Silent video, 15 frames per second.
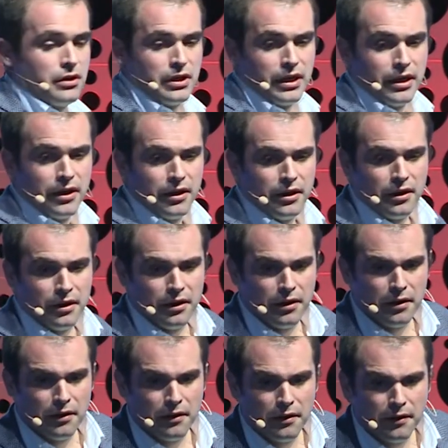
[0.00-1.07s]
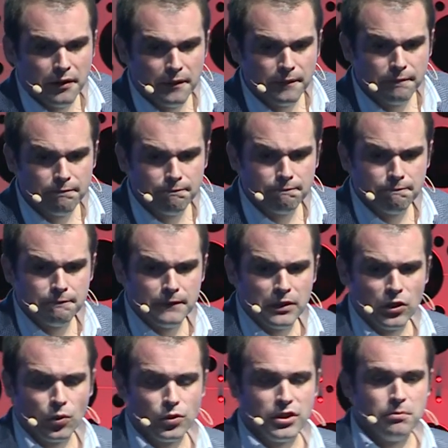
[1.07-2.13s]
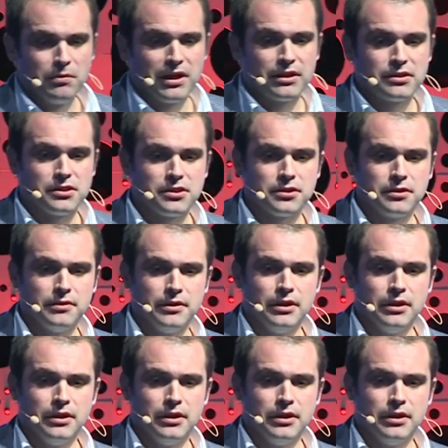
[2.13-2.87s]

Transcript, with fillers: uh, low demands.